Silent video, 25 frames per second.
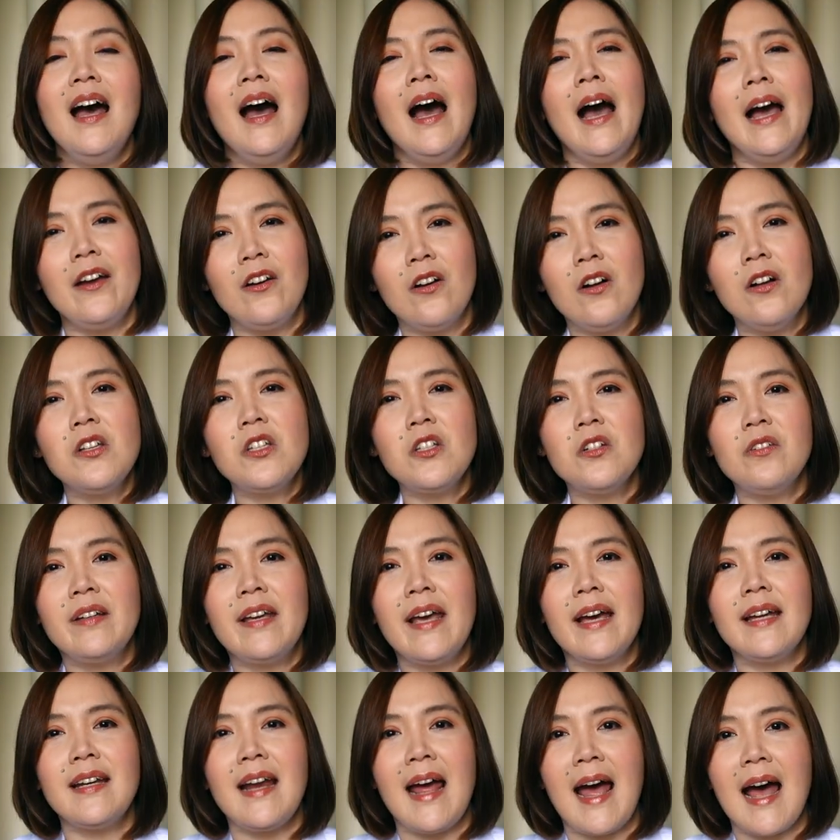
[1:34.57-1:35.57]
I also
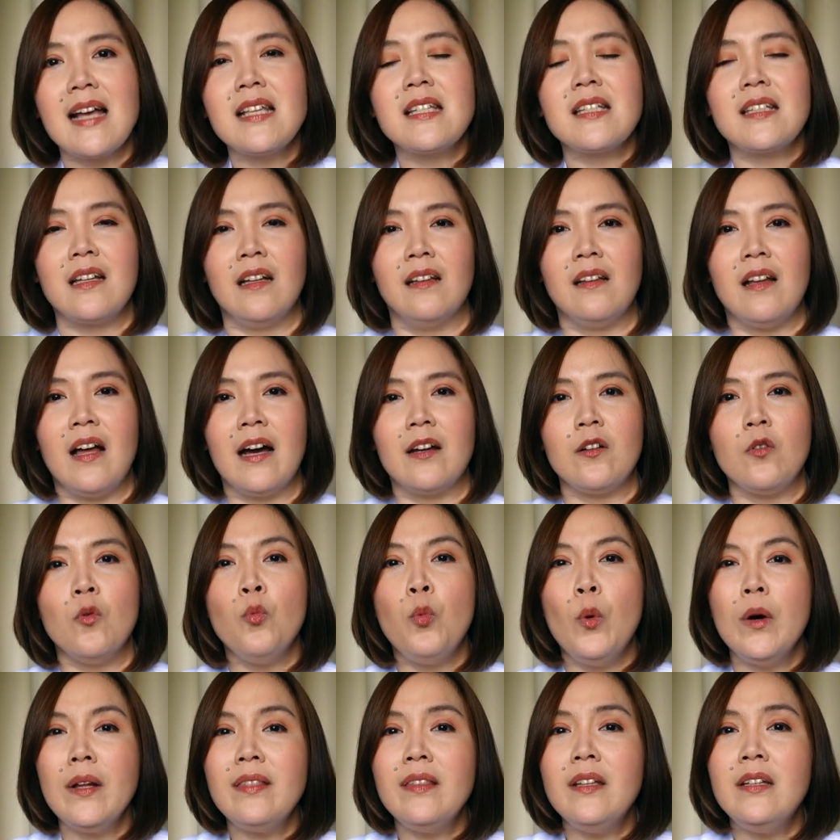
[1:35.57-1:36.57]
get asked a lot
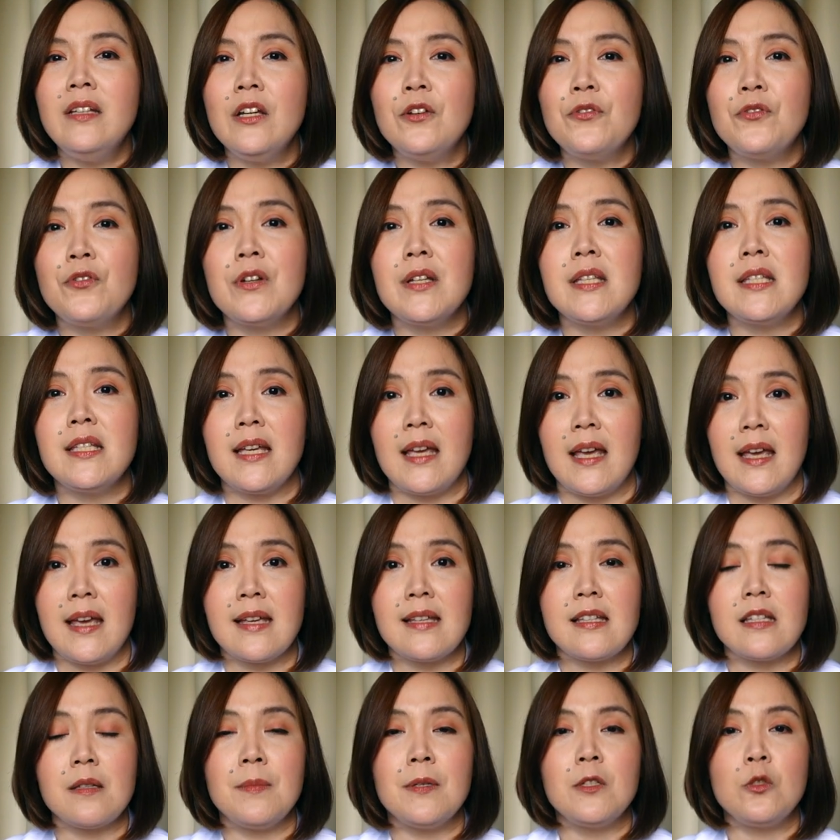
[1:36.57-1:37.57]
what the difference
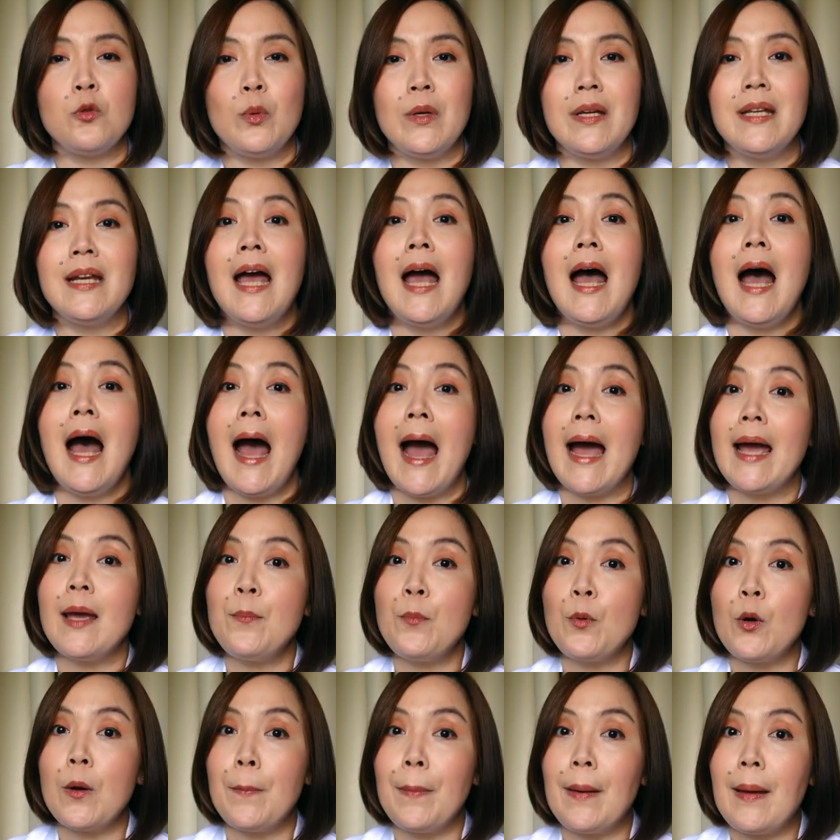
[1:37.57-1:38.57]
is between
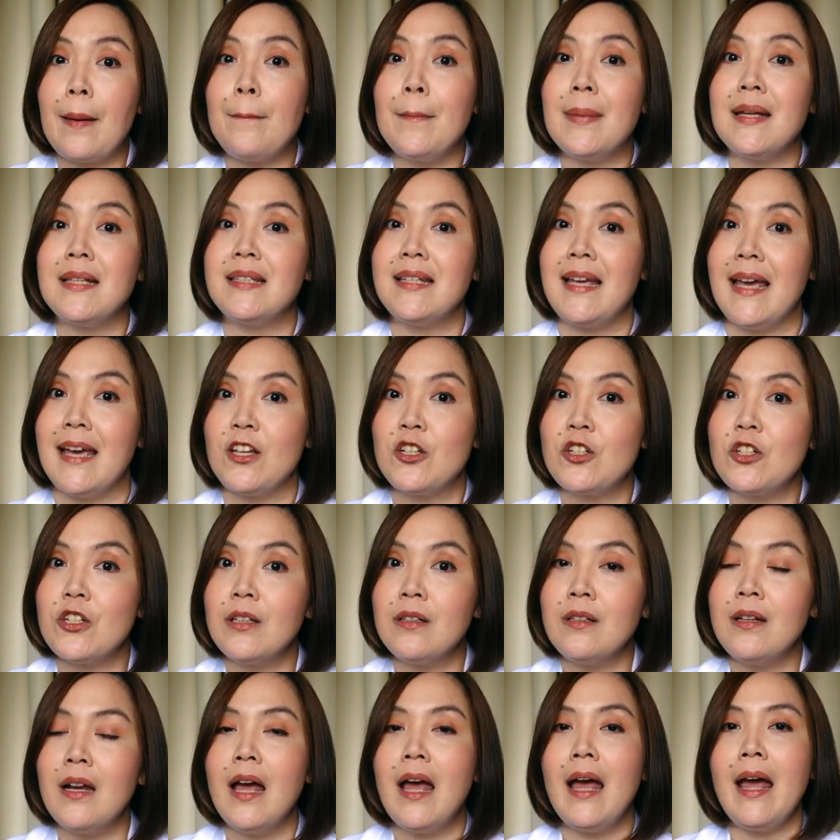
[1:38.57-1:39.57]

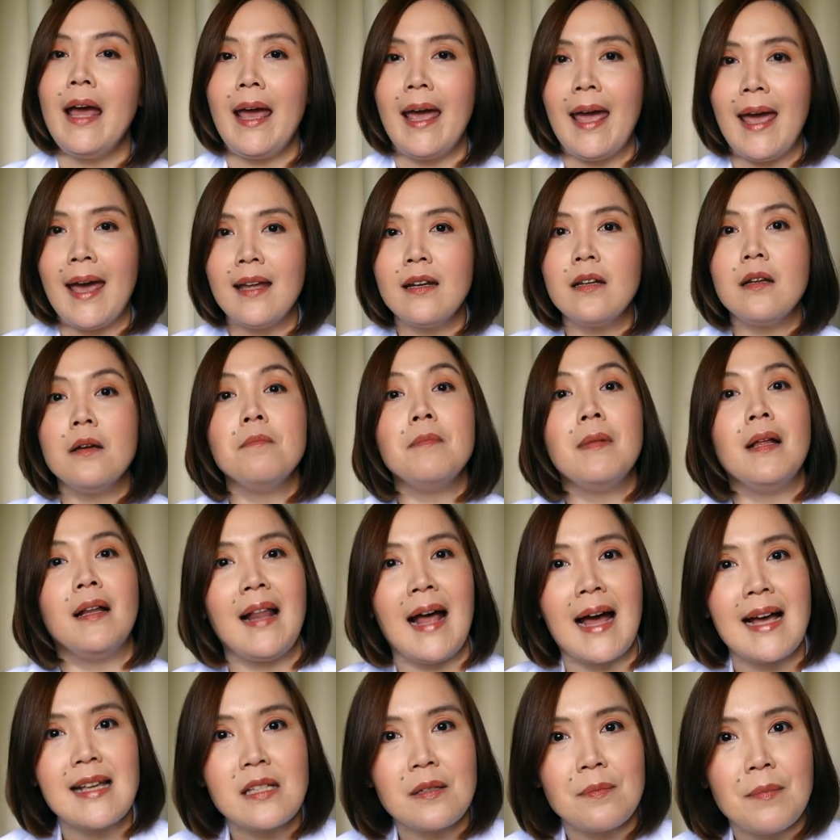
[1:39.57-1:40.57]
hyperpigmentation and
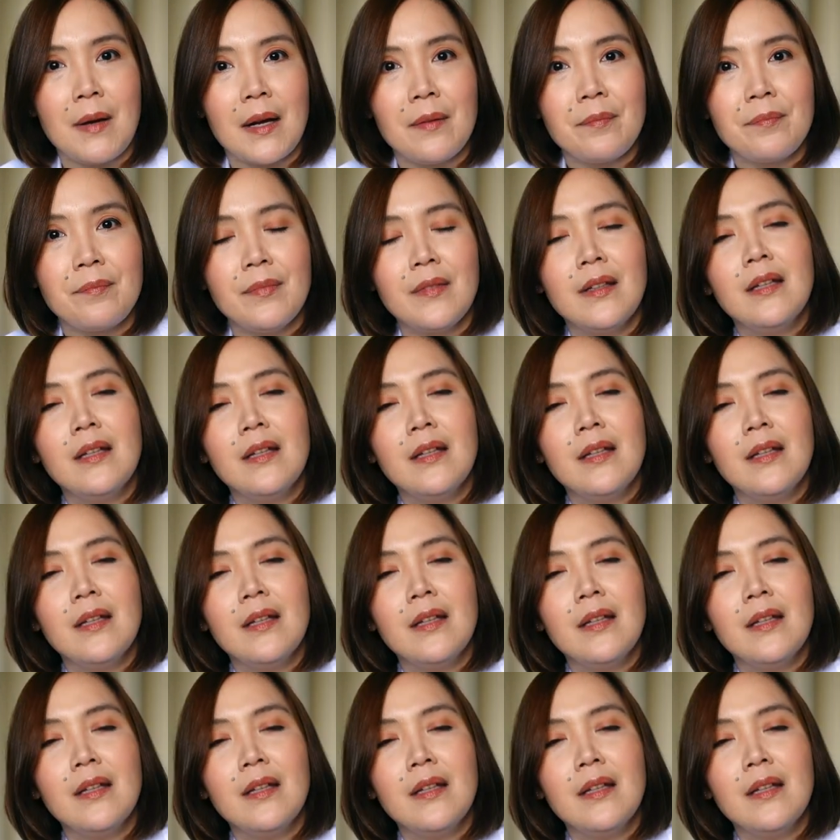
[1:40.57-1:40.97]
melasma.